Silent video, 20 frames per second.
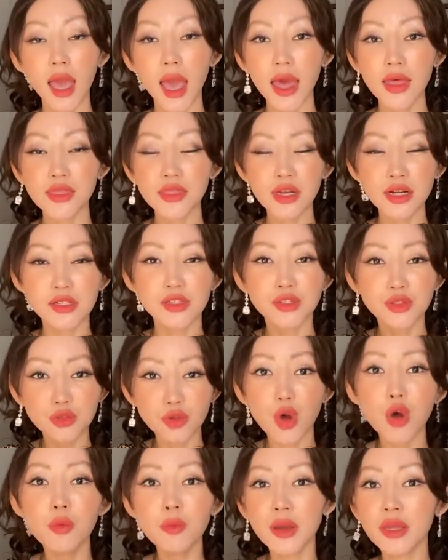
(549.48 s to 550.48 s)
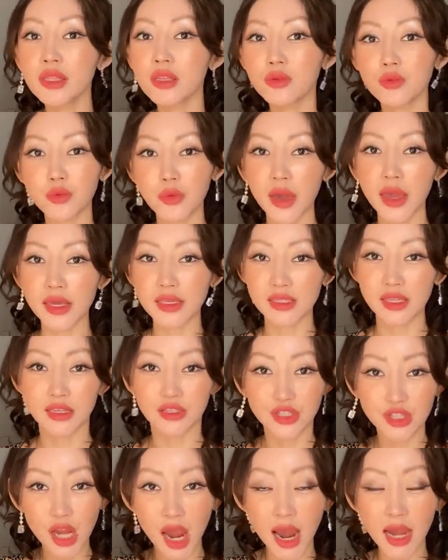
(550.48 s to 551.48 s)
And there are so many ways
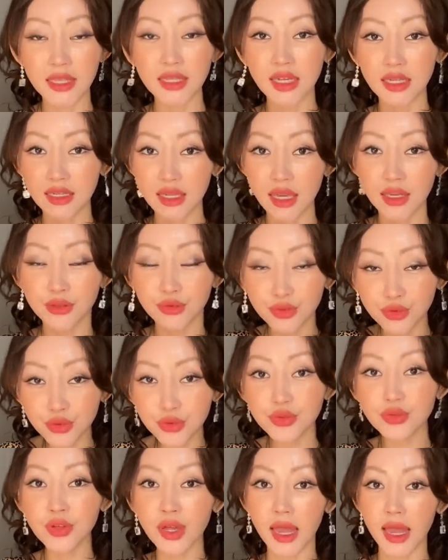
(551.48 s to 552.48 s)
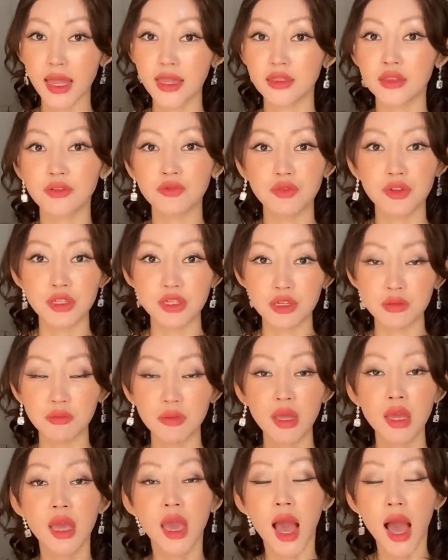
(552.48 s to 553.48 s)
that China can do to end the regime.
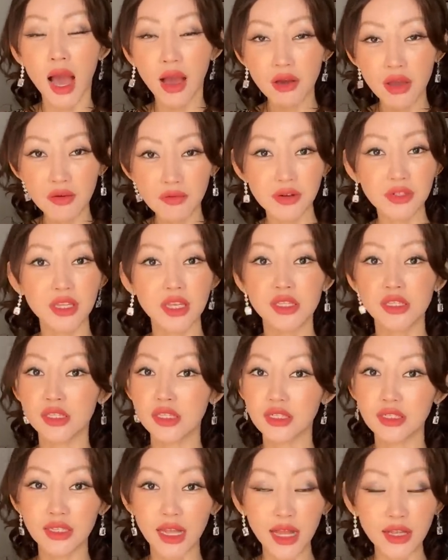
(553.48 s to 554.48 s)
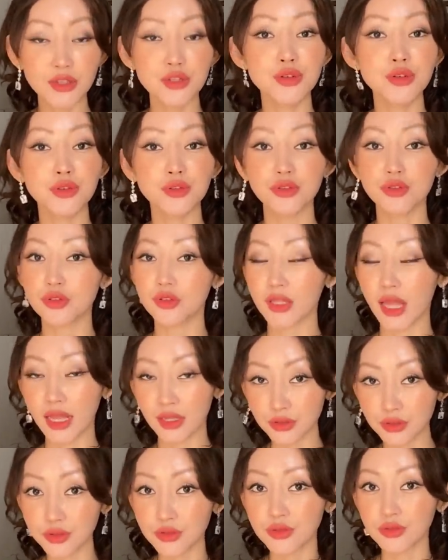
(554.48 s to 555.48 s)
However, they still choose
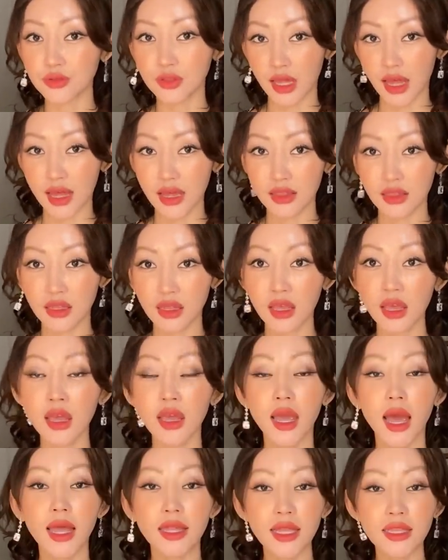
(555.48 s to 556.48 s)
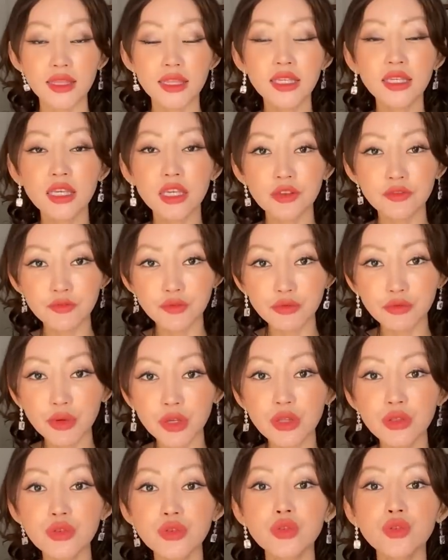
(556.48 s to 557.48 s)
not to do that. And I think if
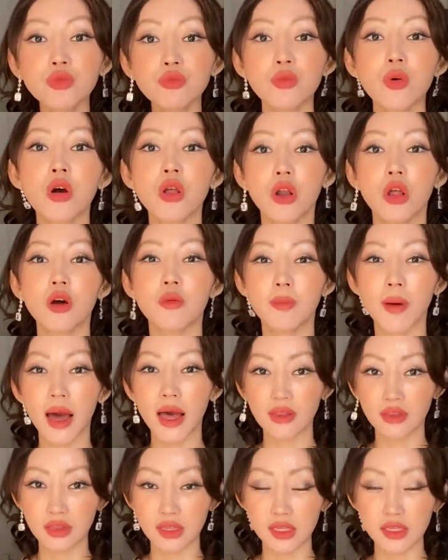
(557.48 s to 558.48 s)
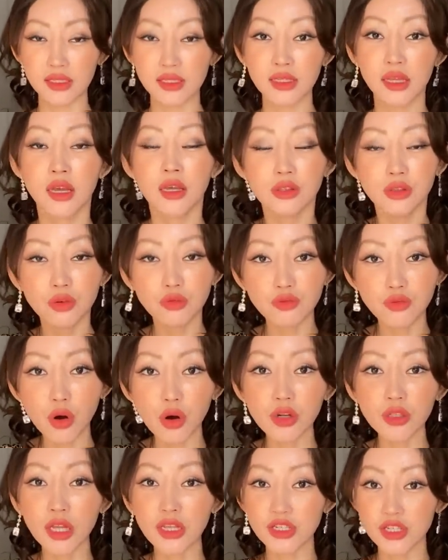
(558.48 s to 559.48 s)
we knew more about this, the
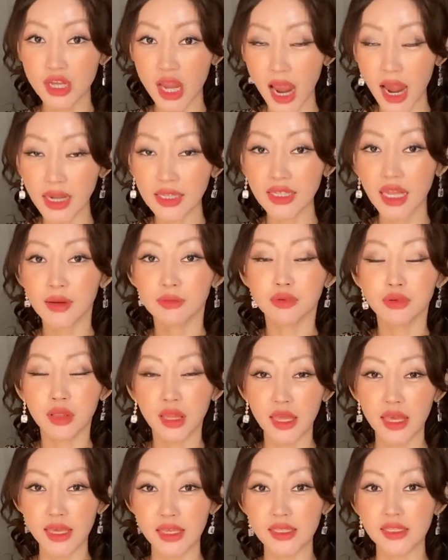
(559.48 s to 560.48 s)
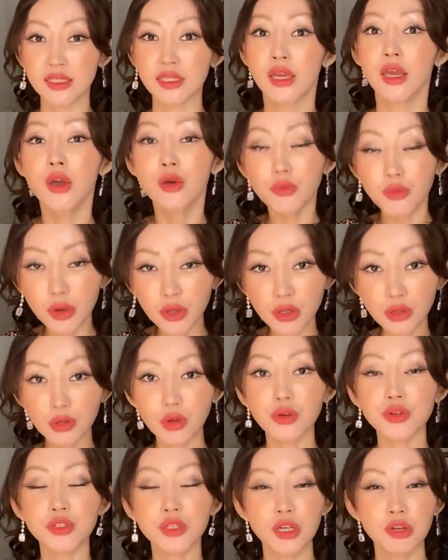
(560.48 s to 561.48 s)
role that China plays with the
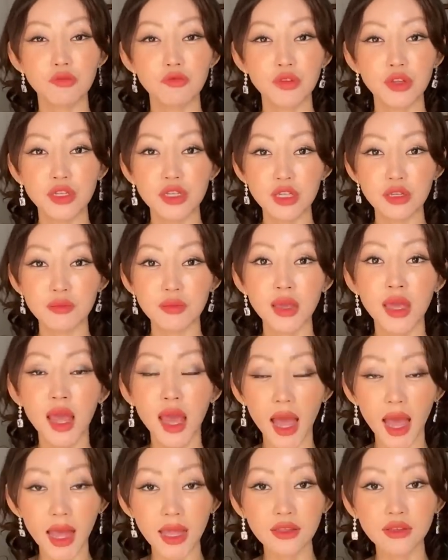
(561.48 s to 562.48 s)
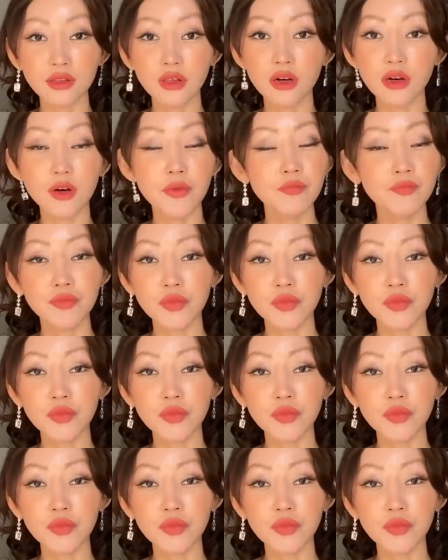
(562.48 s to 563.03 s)
North Korean regime and the